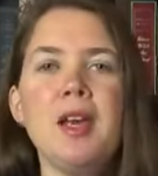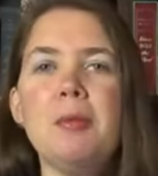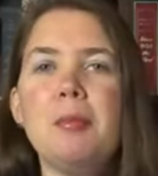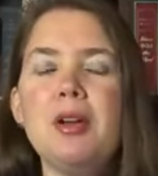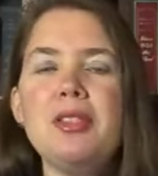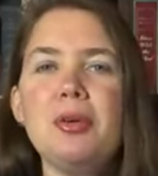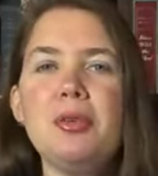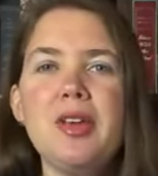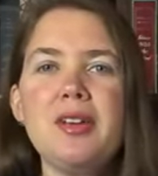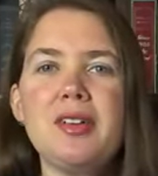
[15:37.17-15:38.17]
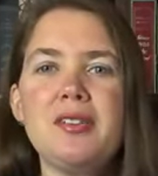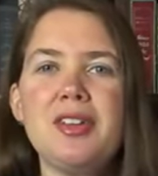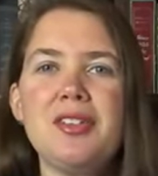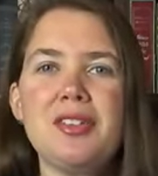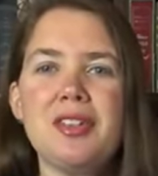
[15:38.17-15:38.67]
put those
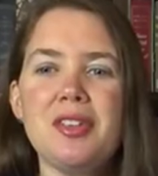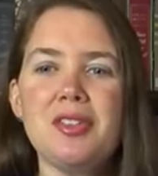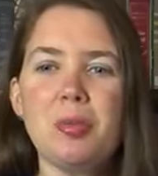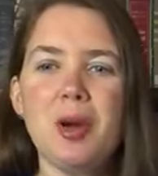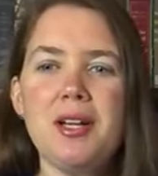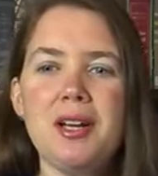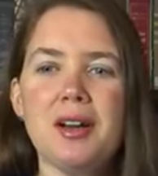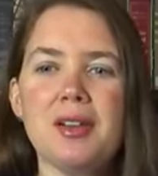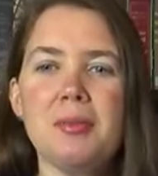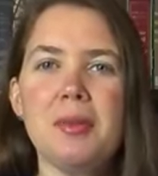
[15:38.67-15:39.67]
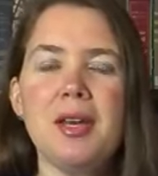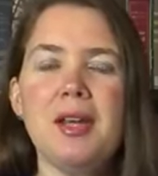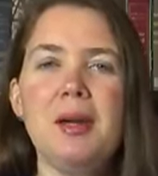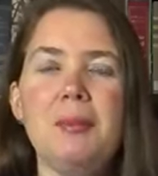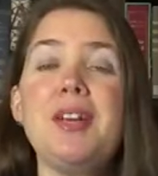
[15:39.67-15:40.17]
activities in this white column,
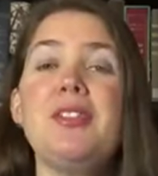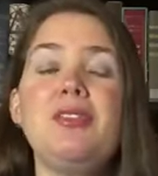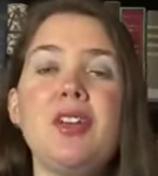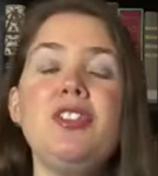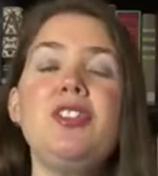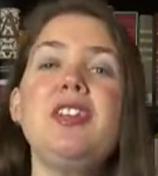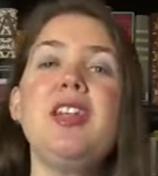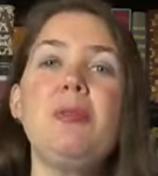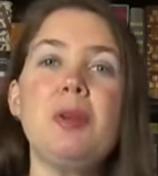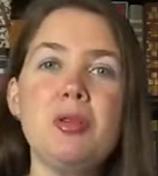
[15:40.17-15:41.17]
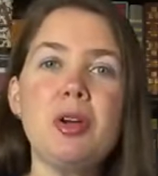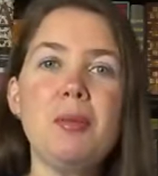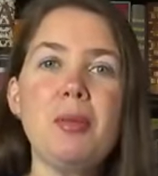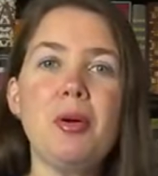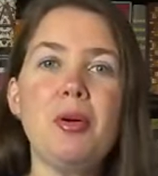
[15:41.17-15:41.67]
because eventually they will come
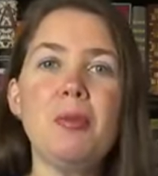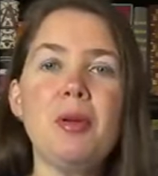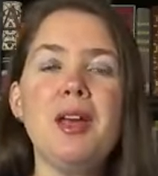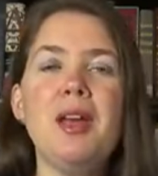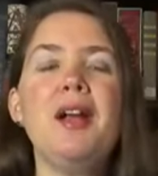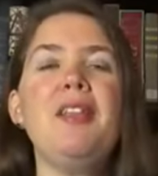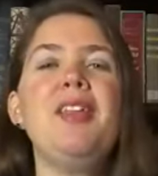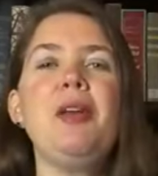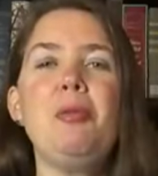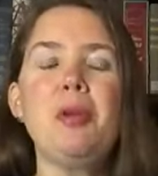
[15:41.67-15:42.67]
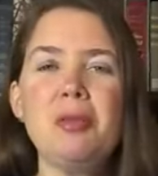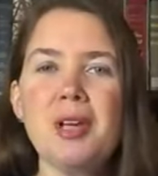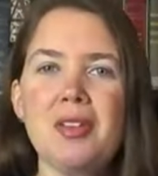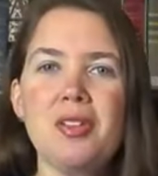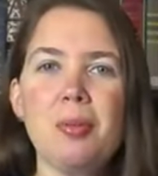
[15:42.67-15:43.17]
home. They will
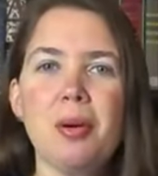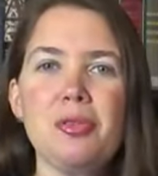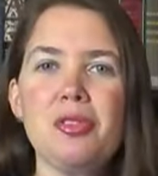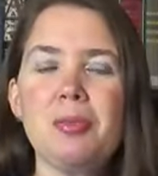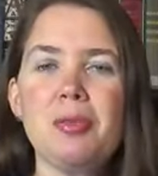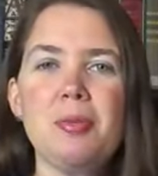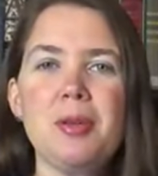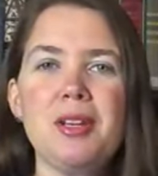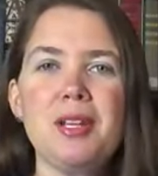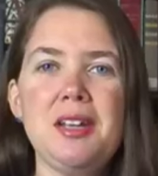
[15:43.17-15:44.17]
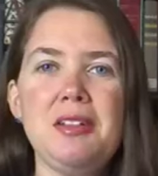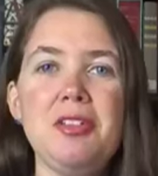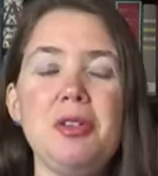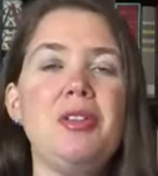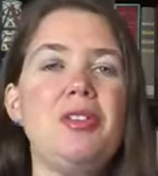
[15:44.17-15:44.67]
get their post-deployment leave.
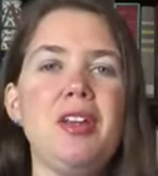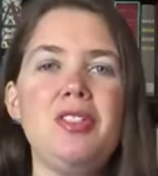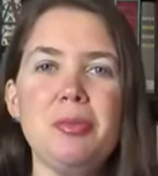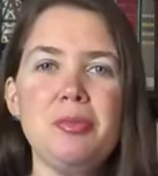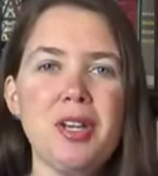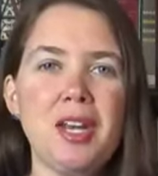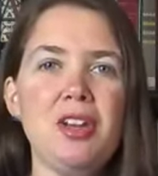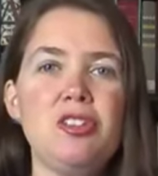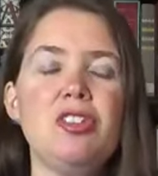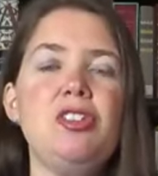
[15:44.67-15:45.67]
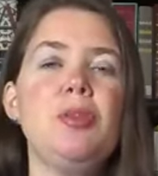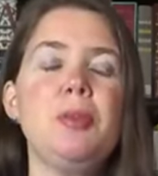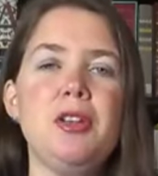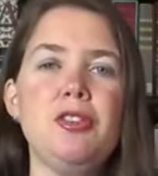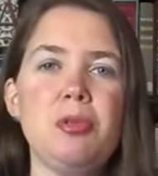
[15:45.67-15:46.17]
You can take some vacation. You'll be
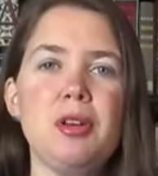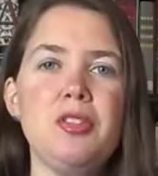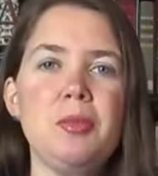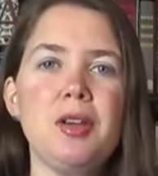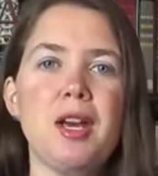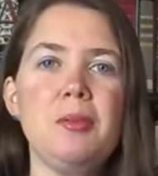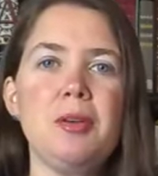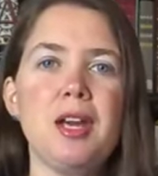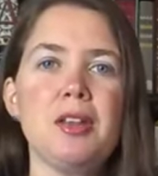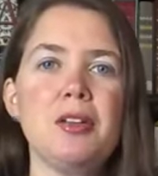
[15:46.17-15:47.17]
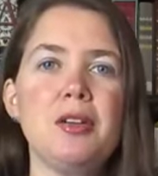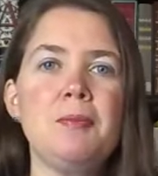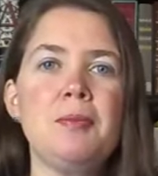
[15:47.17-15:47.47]
enjoying some time together.